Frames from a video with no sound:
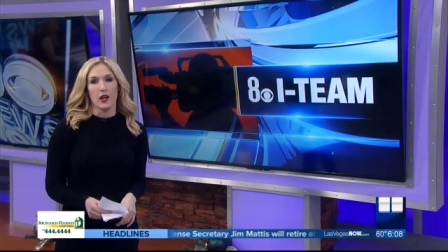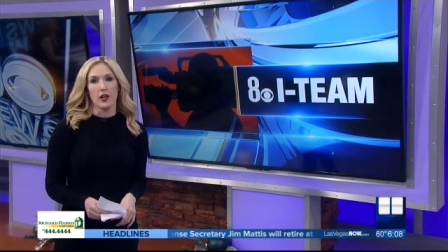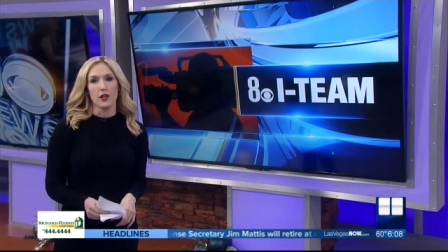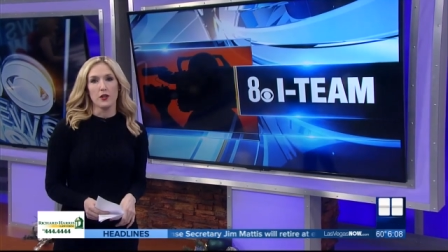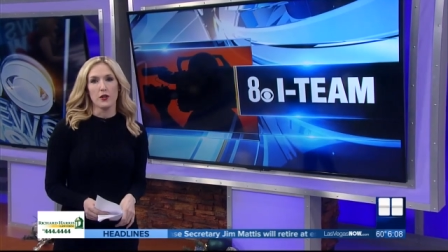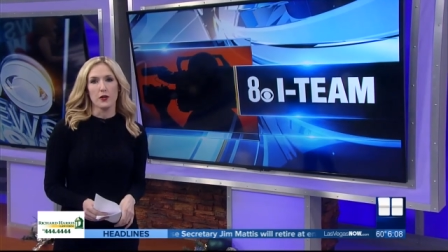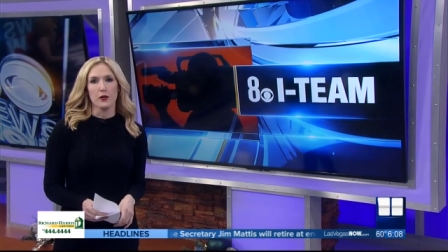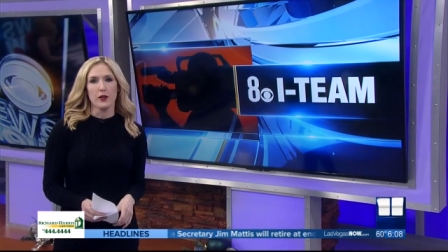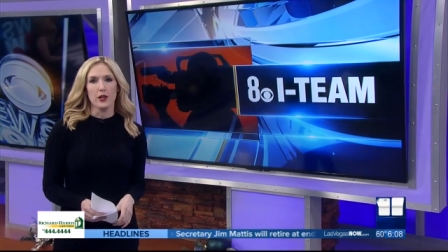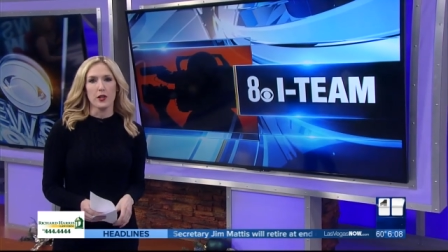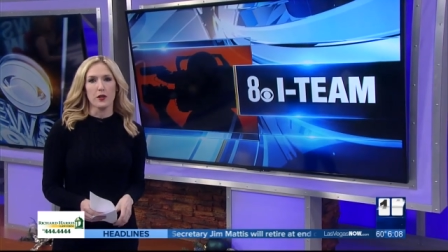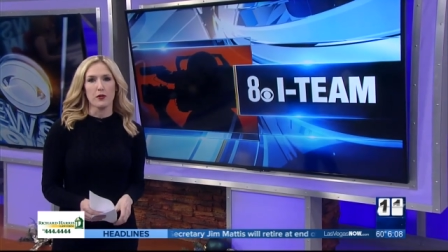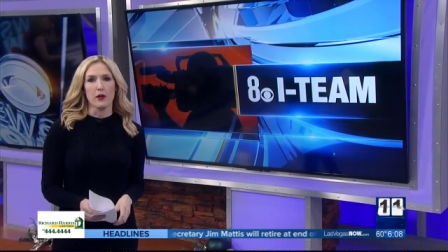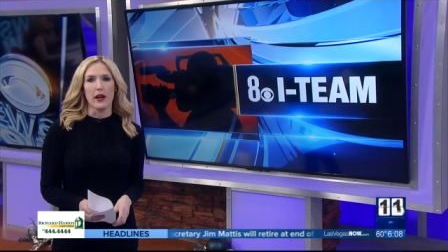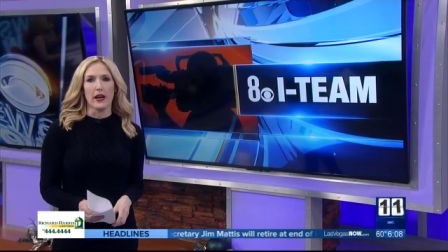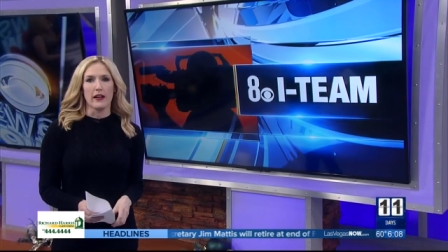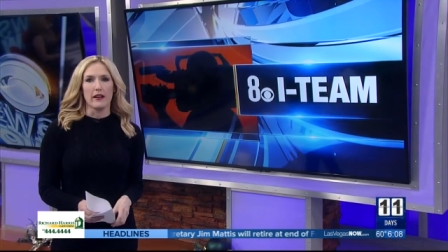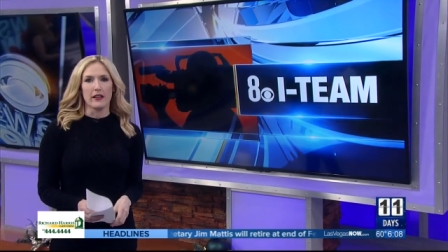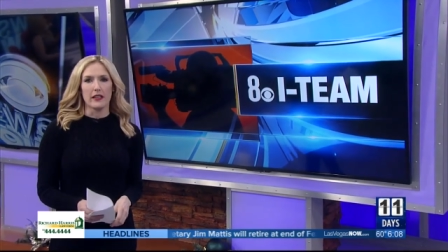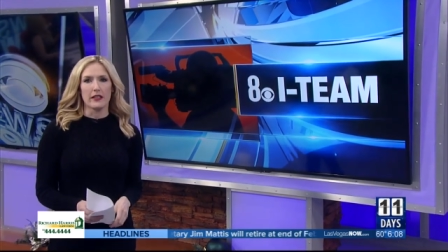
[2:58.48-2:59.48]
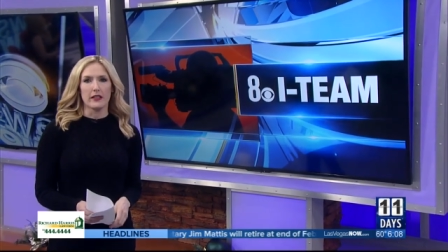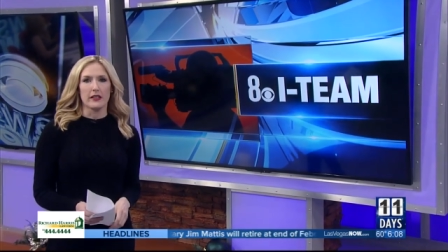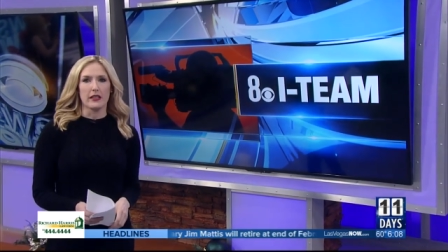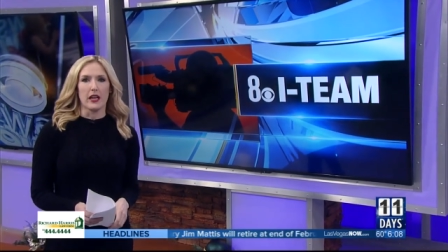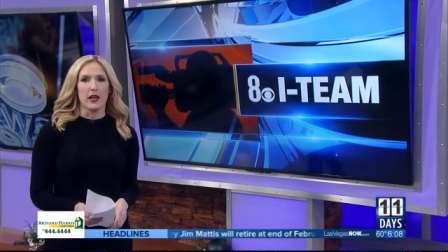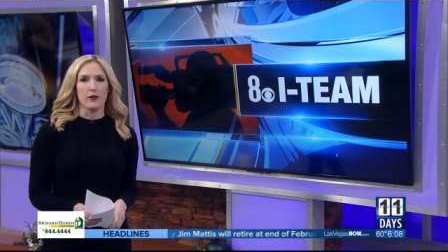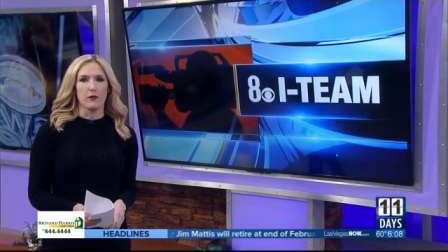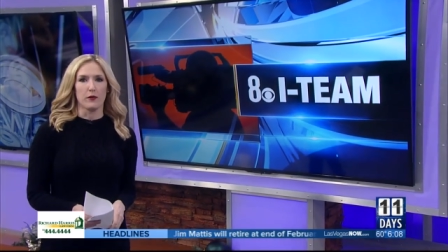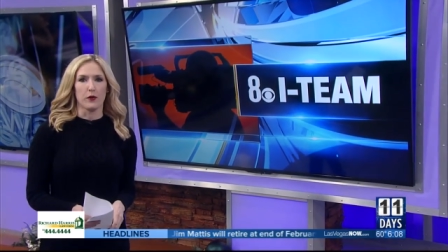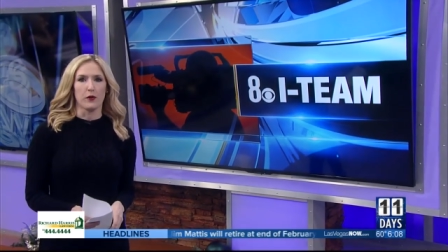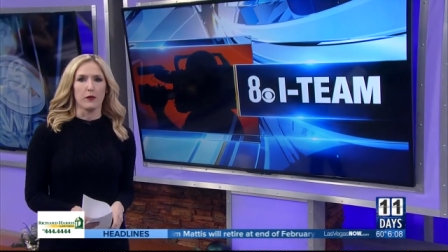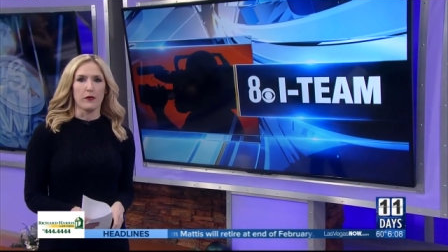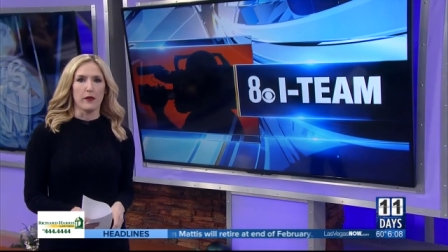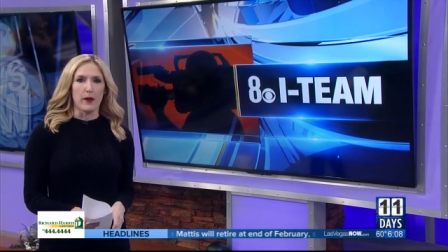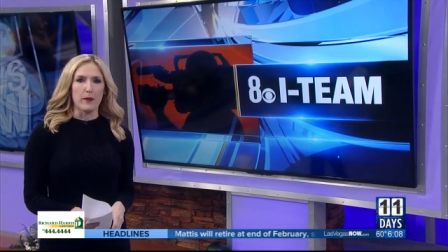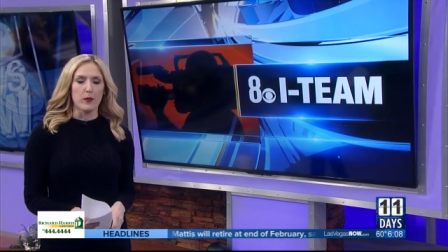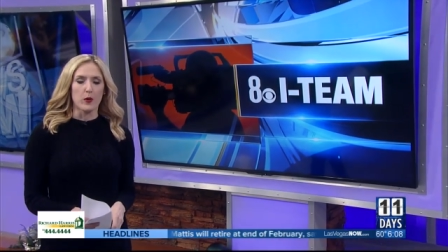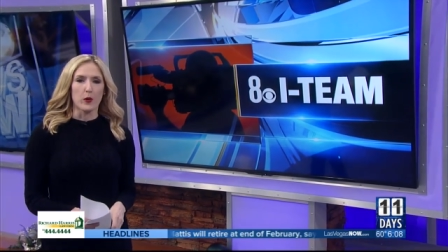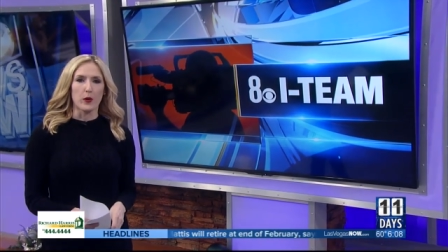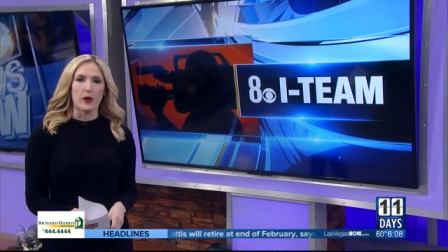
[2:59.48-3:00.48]
A jury trial is set for
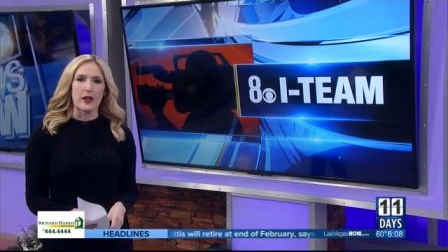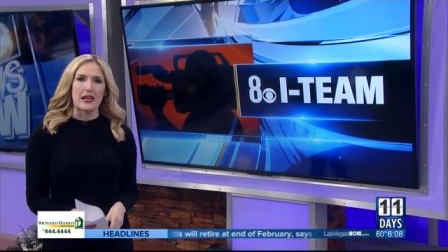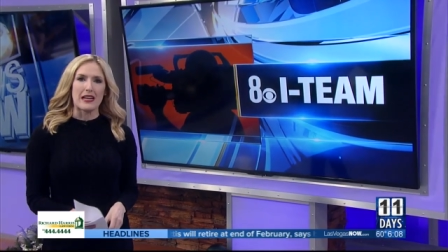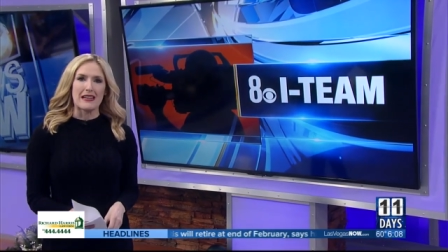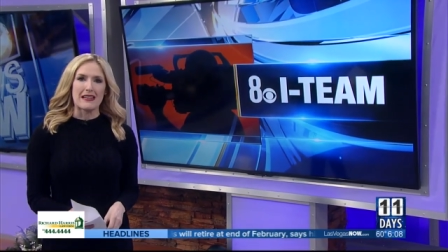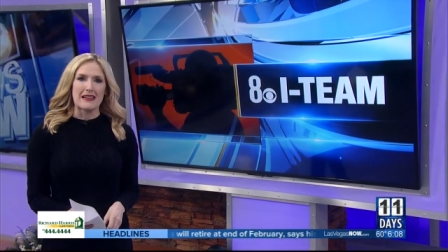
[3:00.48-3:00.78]
February